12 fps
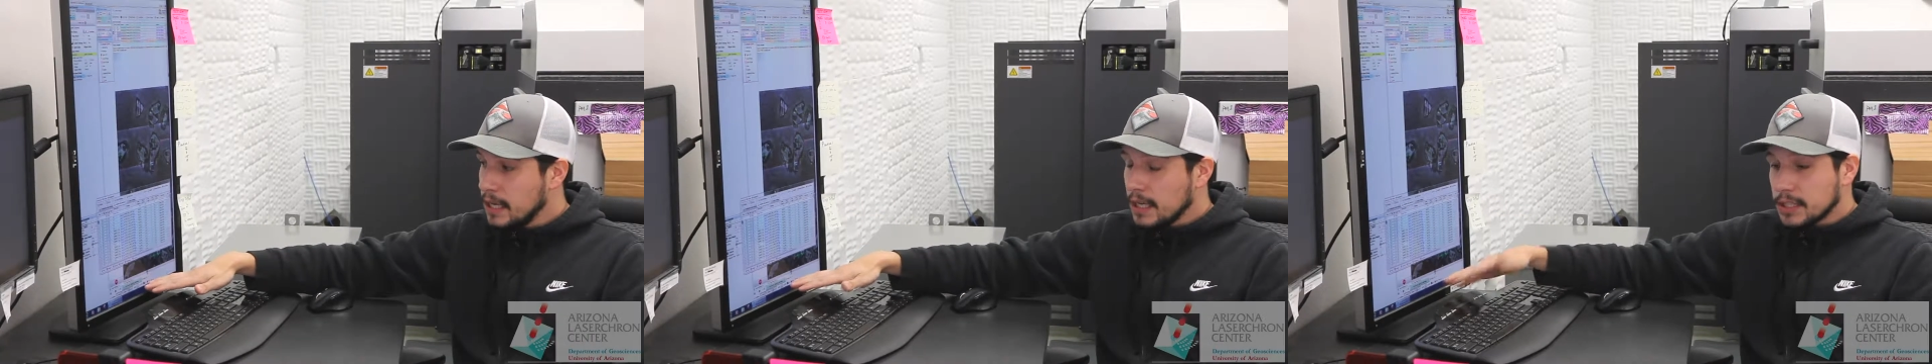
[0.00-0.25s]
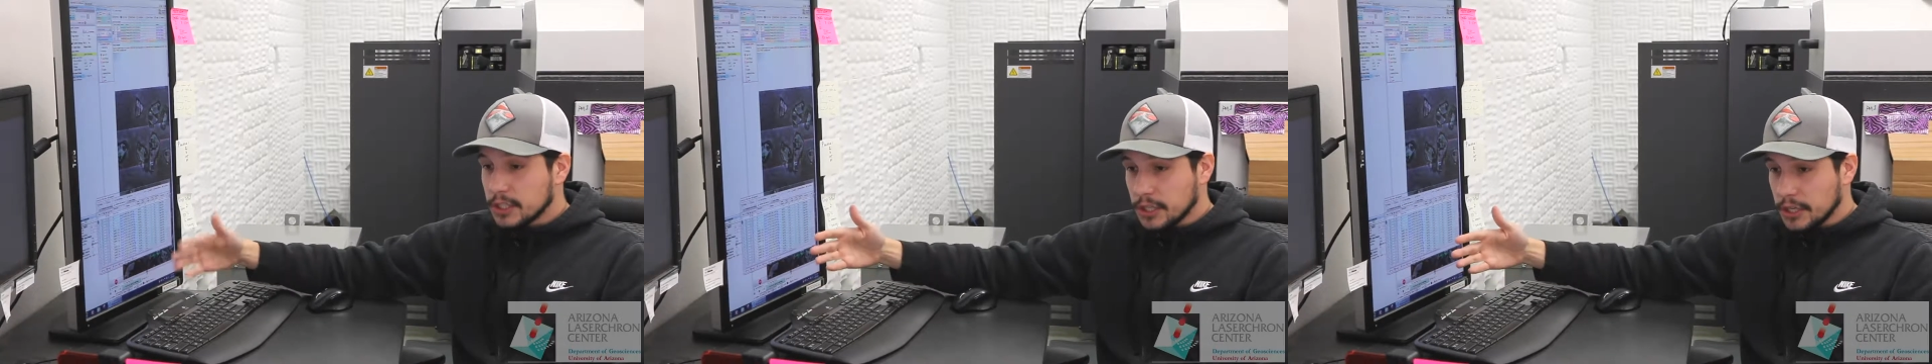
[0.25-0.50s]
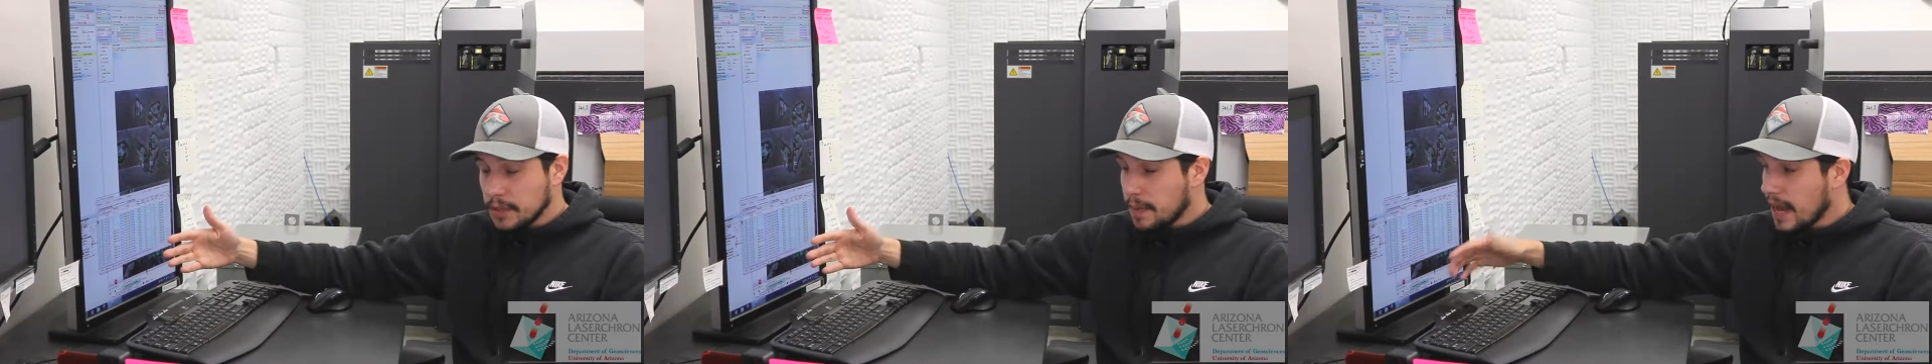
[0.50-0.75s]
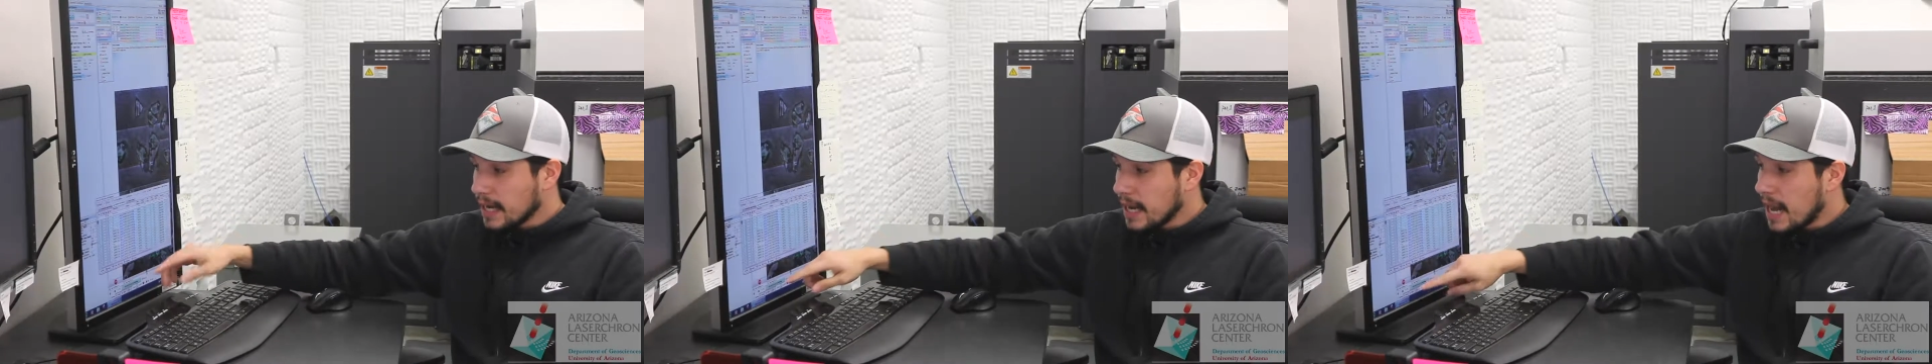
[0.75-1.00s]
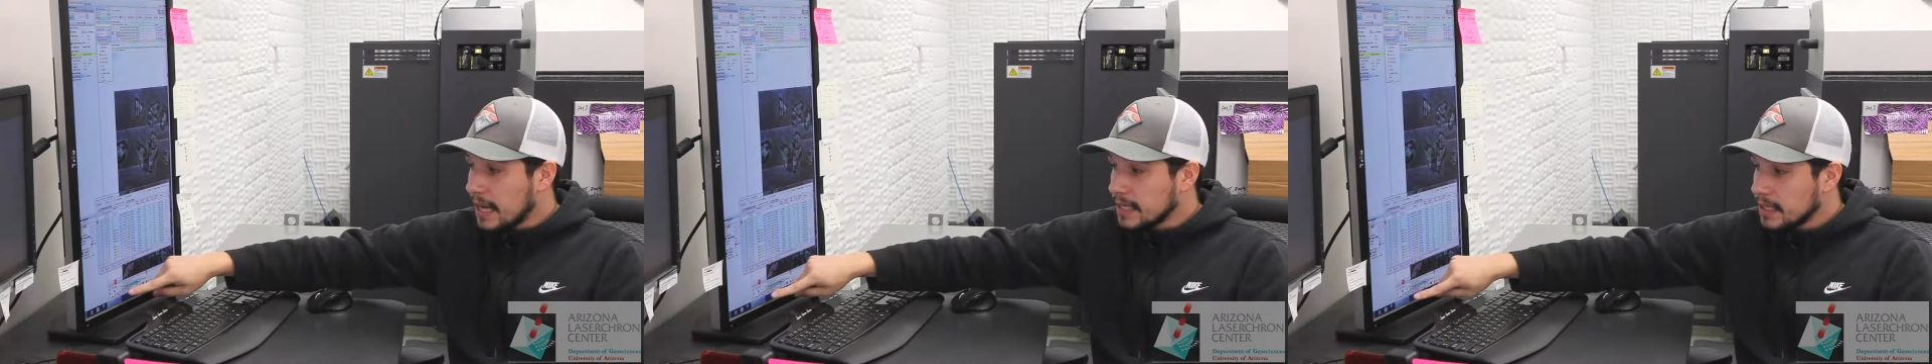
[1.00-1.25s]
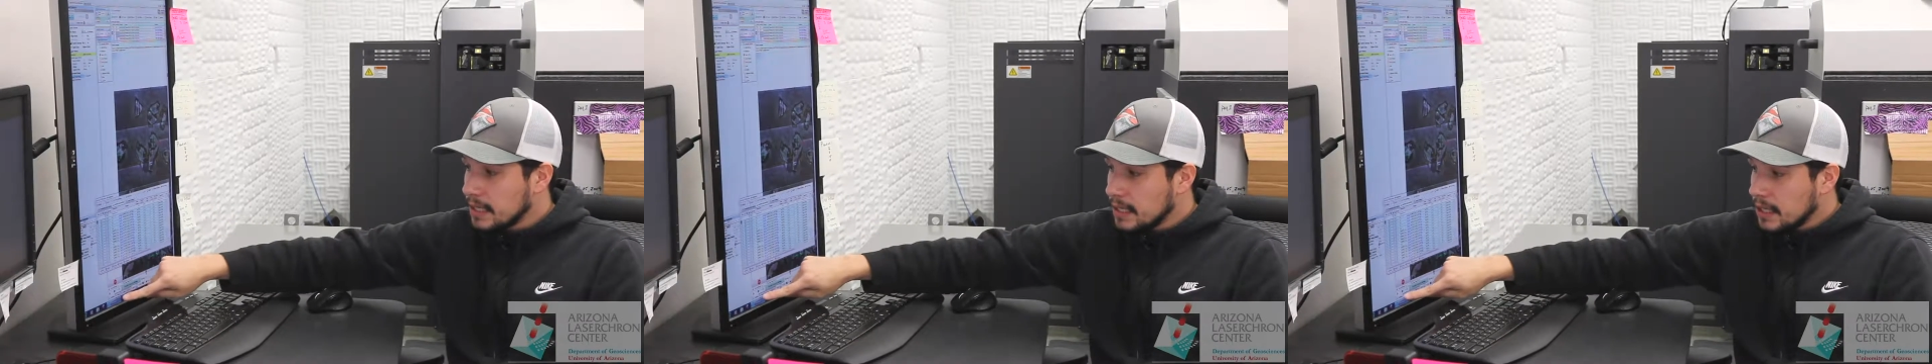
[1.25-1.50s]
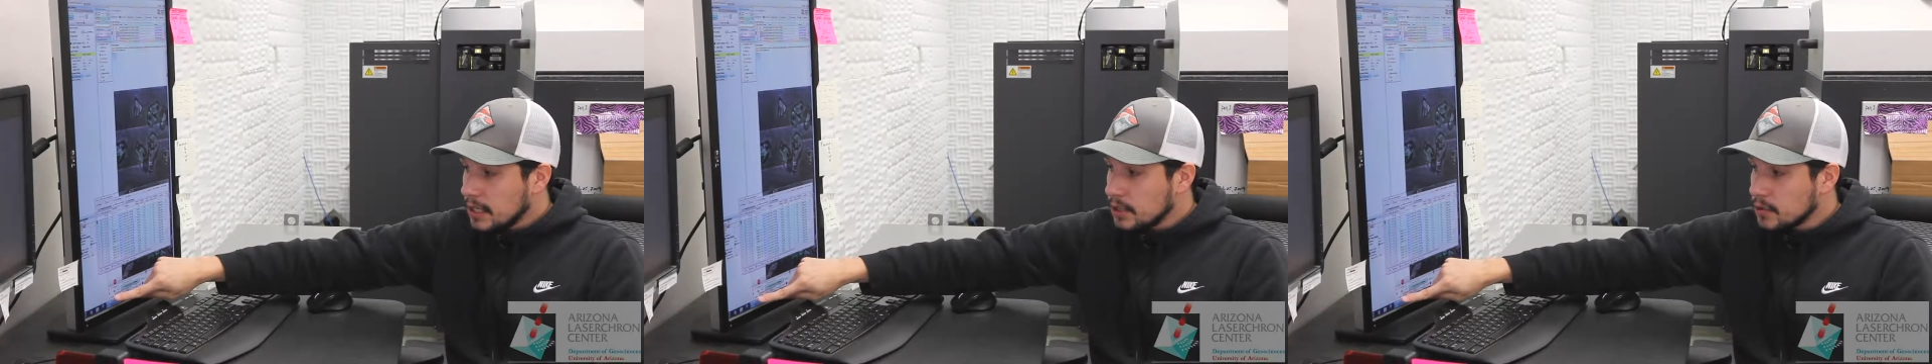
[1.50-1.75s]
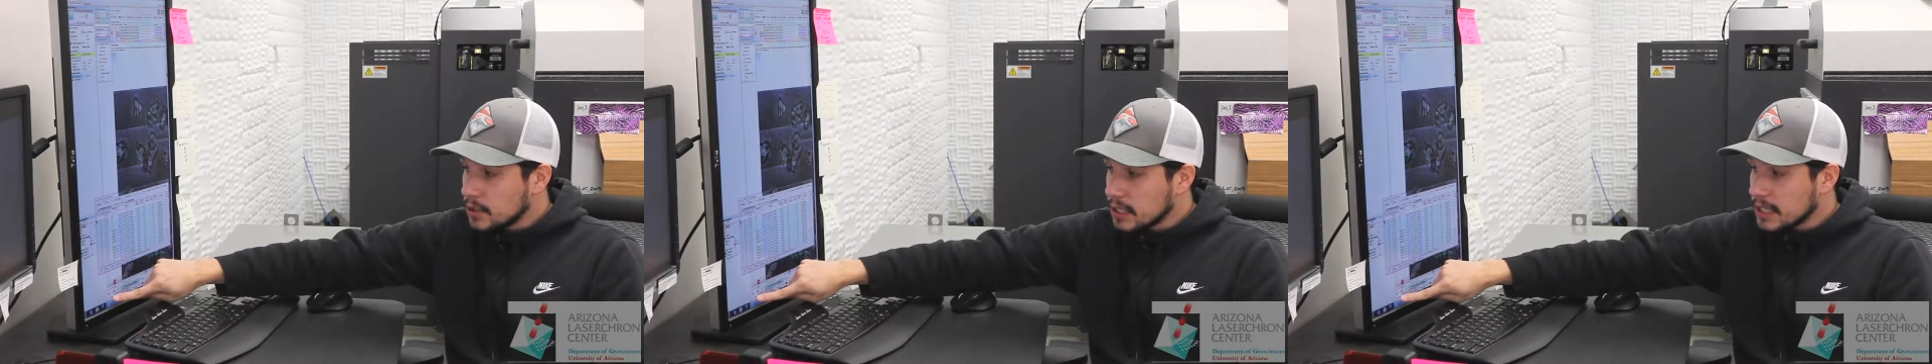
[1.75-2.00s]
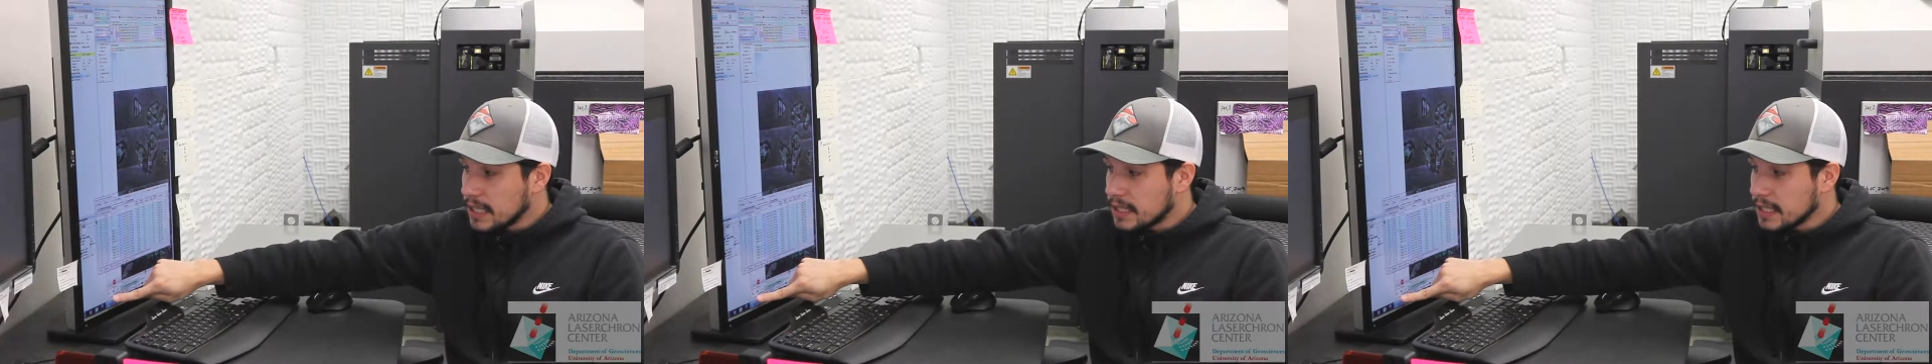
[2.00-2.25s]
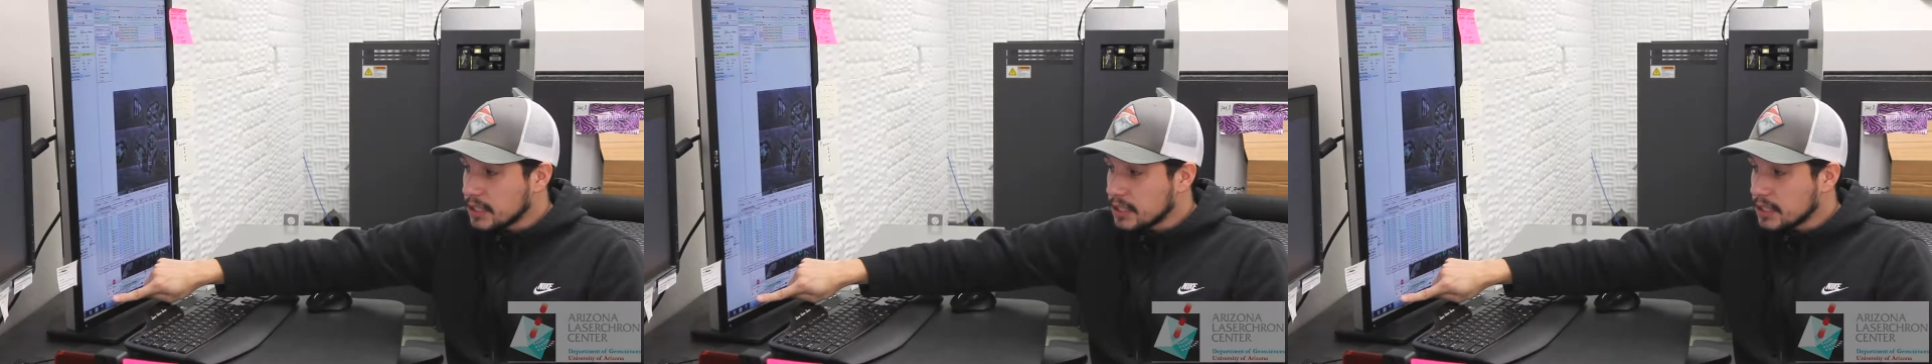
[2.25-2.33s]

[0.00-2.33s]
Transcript: to turn it back on, you'll just hit this